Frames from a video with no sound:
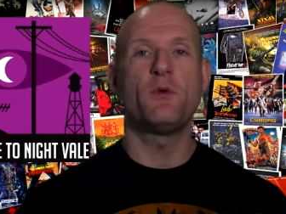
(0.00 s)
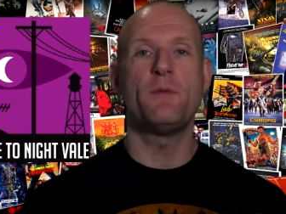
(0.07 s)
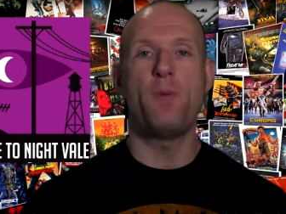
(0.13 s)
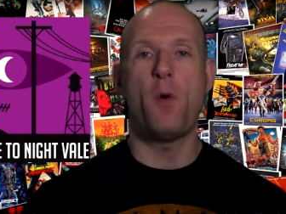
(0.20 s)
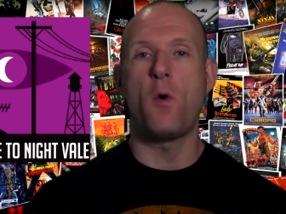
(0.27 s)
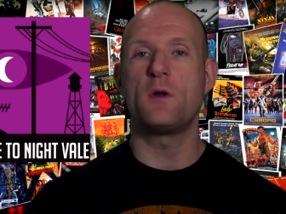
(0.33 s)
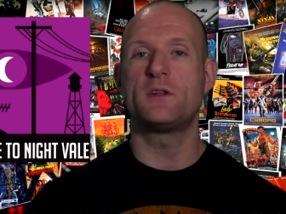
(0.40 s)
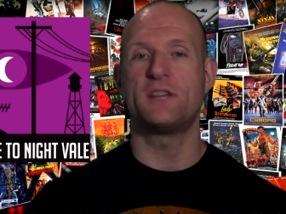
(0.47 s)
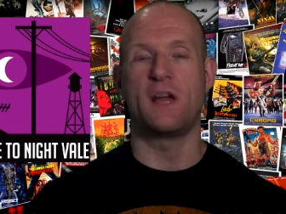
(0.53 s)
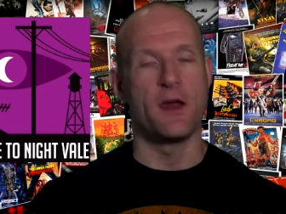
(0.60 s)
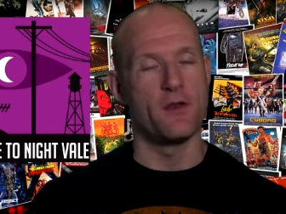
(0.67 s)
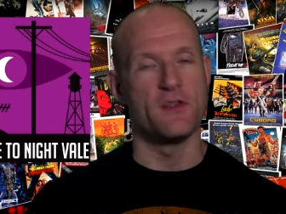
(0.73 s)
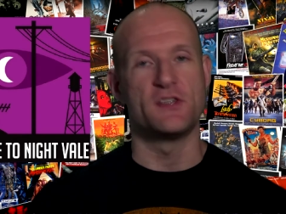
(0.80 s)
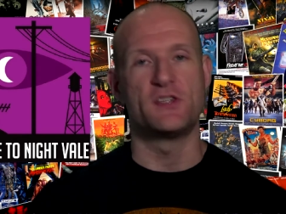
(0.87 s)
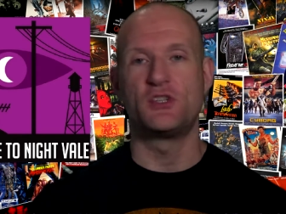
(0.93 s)
reports
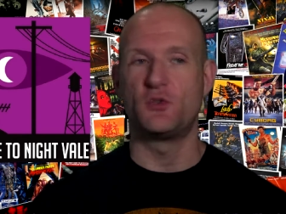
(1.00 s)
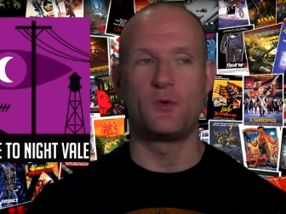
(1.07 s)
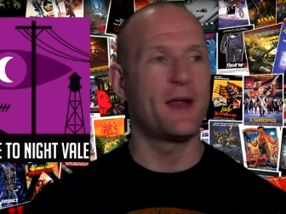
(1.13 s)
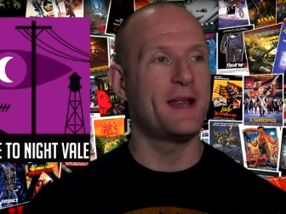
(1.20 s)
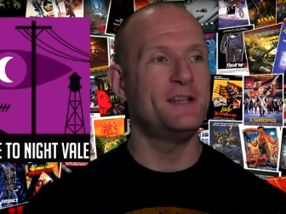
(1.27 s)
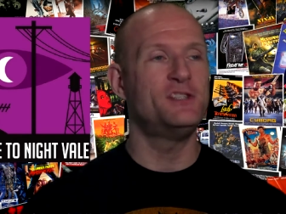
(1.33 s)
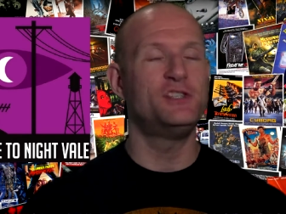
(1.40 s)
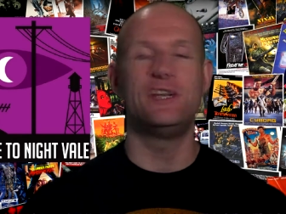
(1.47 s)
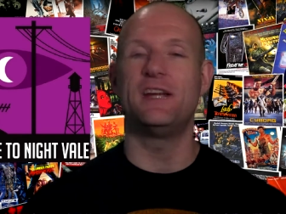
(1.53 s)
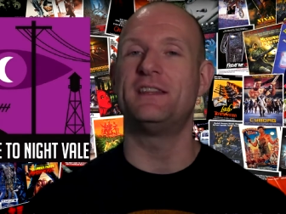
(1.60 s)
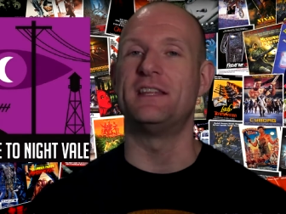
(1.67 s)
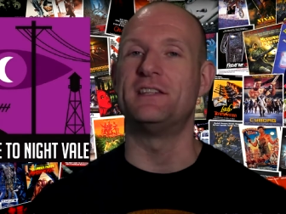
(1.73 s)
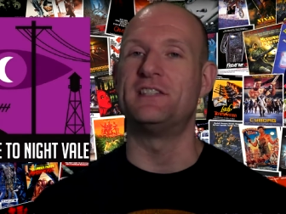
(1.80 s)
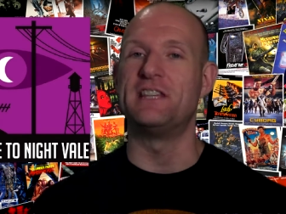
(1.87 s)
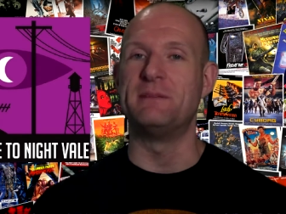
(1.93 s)
on the strange
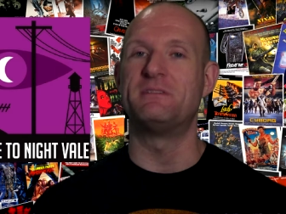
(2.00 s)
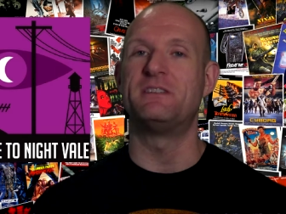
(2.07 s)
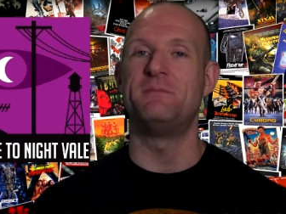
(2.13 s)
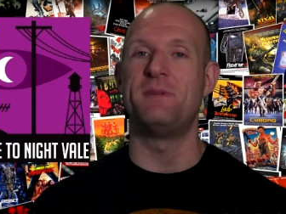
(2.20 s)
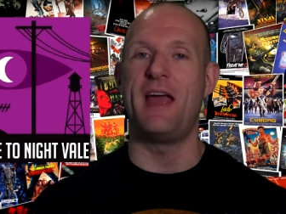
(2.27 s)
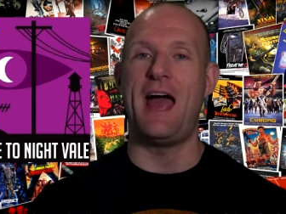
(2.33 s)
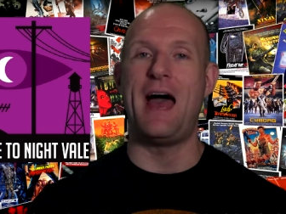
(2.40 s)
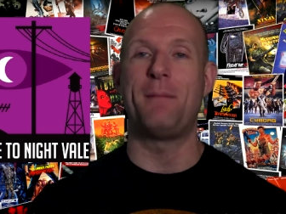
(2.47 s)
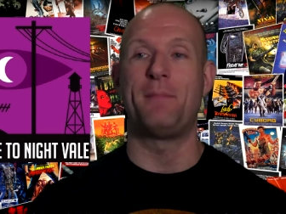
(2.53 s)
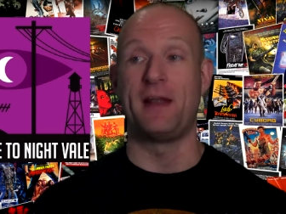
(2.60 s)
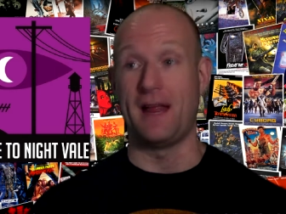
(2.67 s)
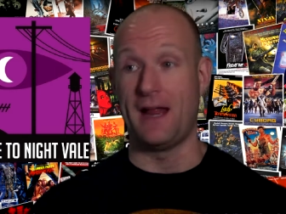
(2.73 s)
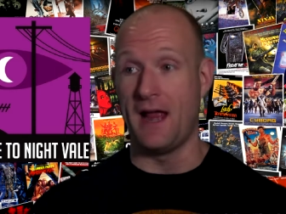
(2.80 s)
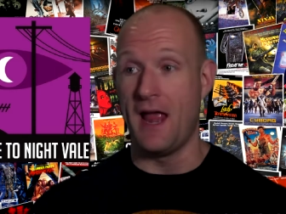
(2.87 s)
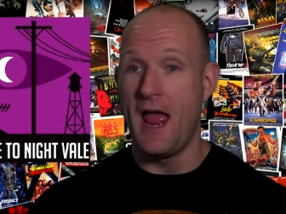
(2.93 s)
shit that seems to be
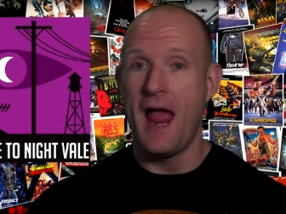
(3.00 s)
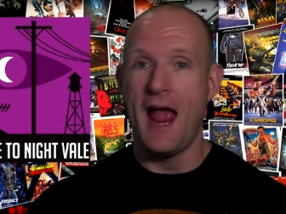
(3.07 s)
happening